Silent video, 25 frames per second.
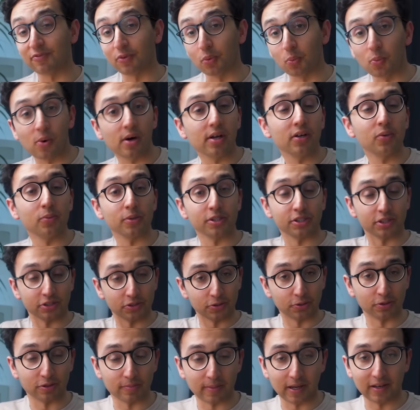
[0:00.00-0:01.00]
for one, which I'll
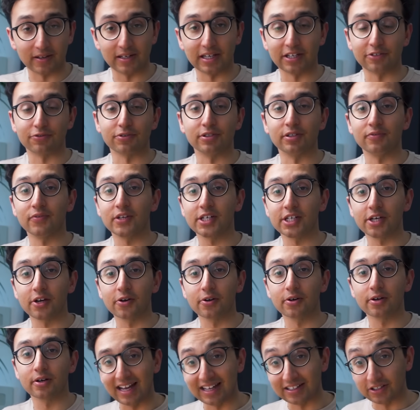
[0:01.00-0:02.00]
talk about later in the
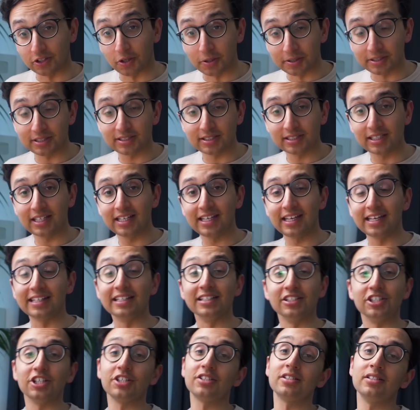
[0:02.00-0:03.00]
video. And honestly, in
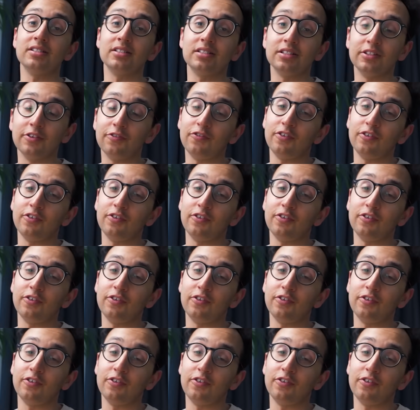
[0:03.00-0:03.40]
addition to the